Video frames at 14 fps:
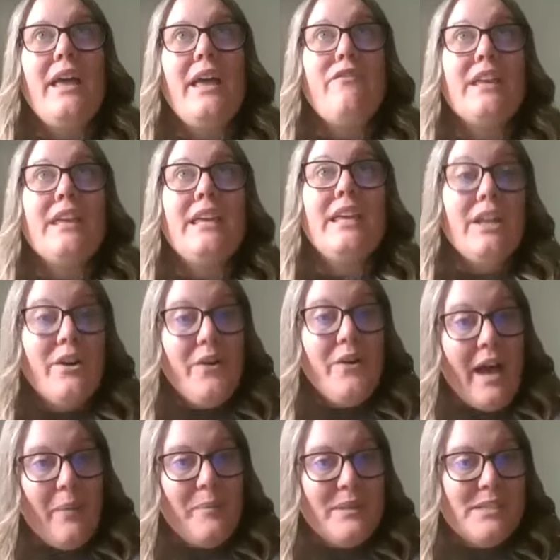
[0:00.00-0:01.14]
if a kiddo
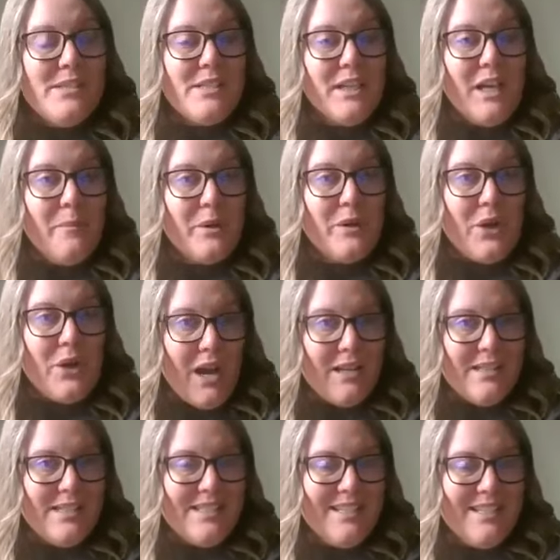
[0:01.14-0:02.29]
happens to come
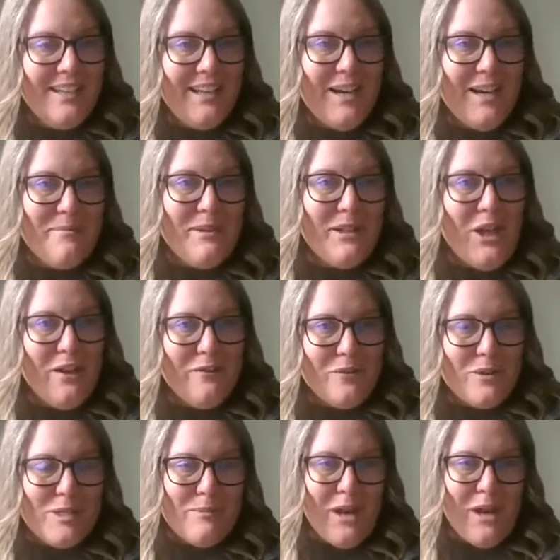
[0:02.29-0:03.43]
across a law
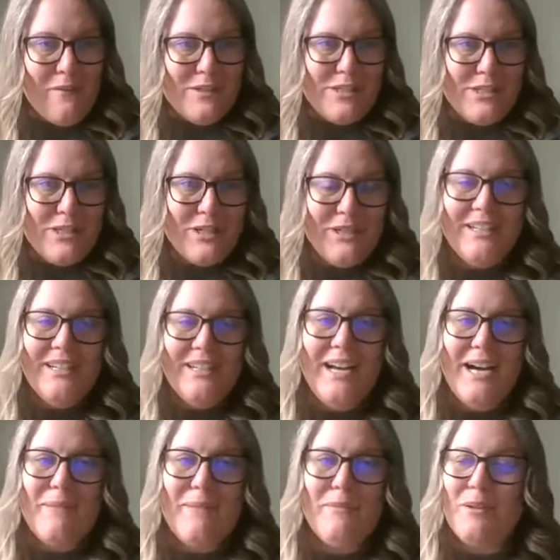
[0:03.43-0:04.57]
enforcement officer,
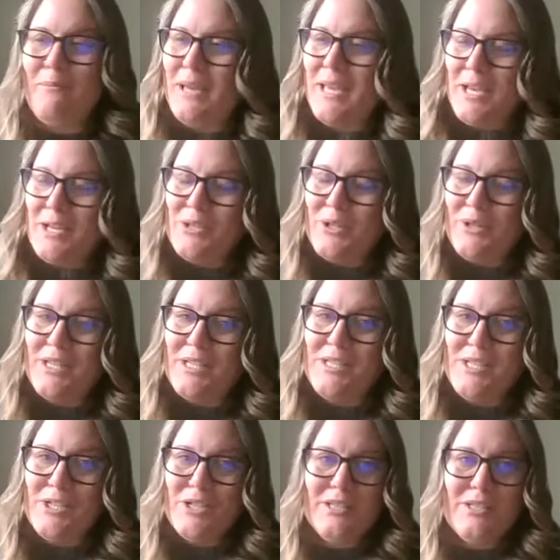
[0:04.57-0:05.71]
they're making certain
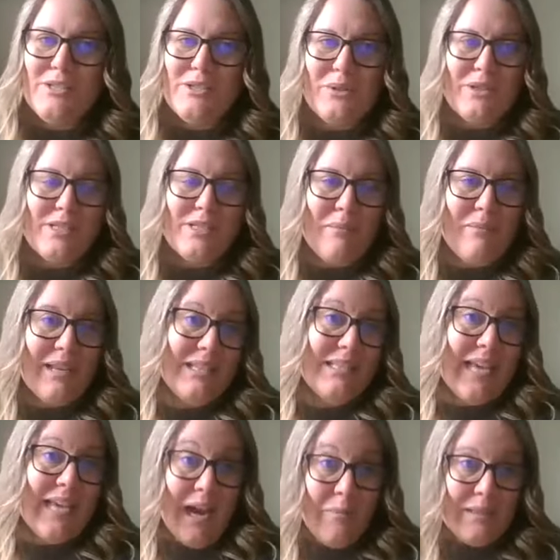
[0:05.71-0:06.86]
decisions or something has
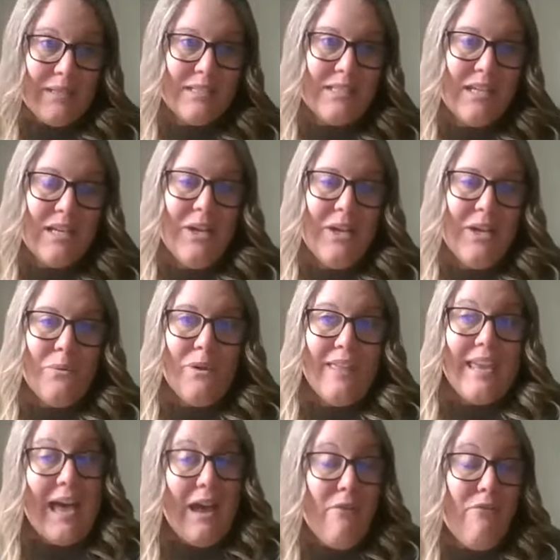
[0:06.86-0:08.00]
happened where they
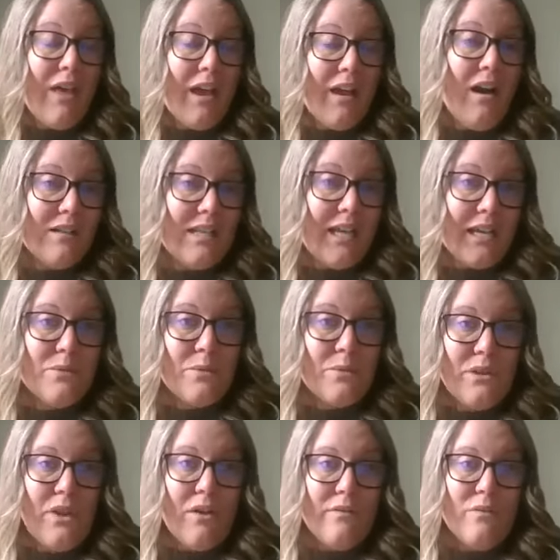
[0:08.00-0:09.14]
have that contact with a
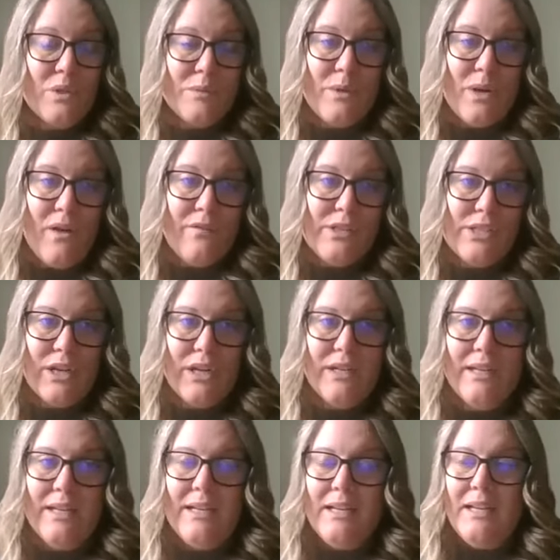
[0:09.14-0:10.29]
law enforcement officer,
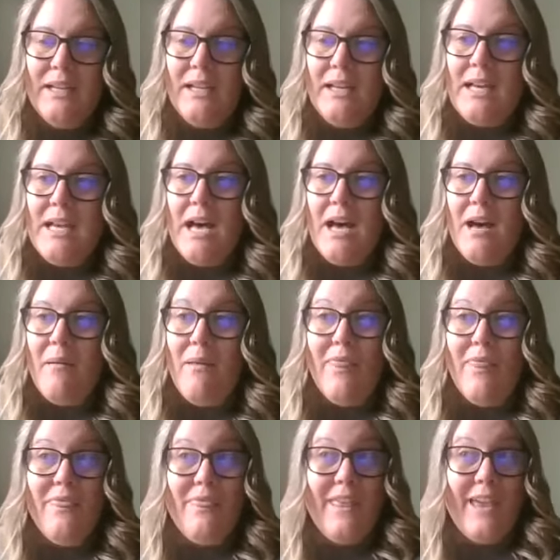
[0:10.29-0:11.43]
uh,
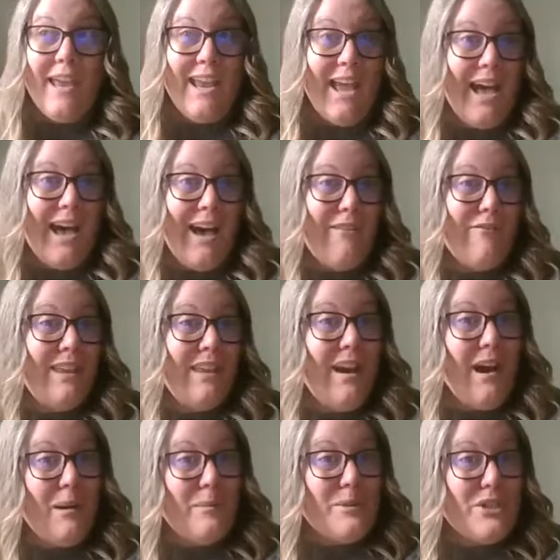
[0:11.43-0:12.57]
they have the
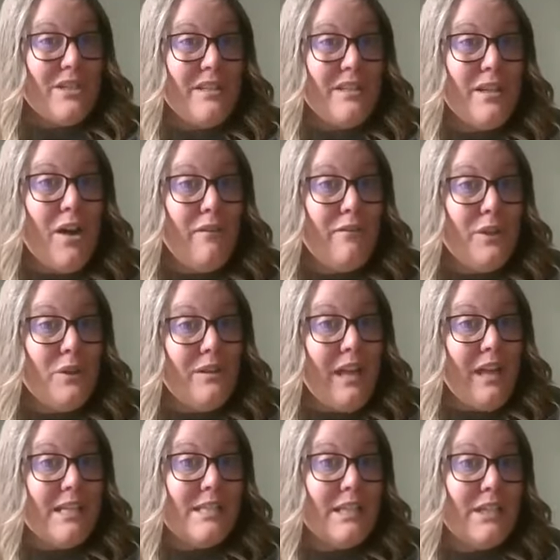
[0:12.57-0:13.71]
option of
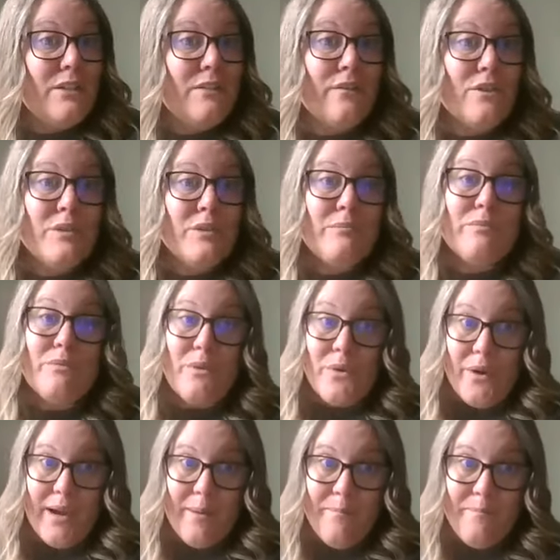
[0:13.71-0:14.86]
utilizing a diversion
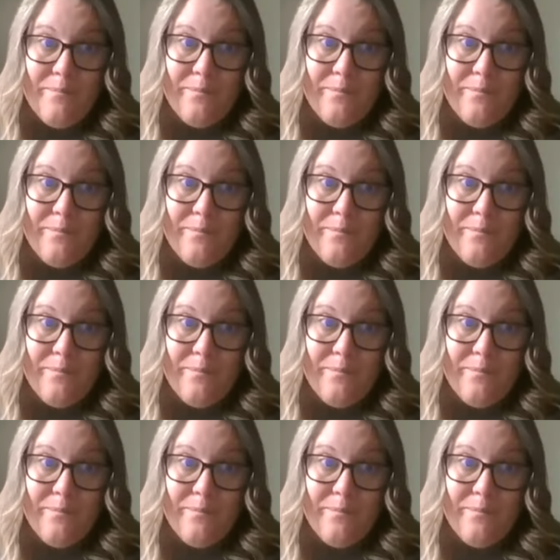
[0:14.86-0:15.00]
program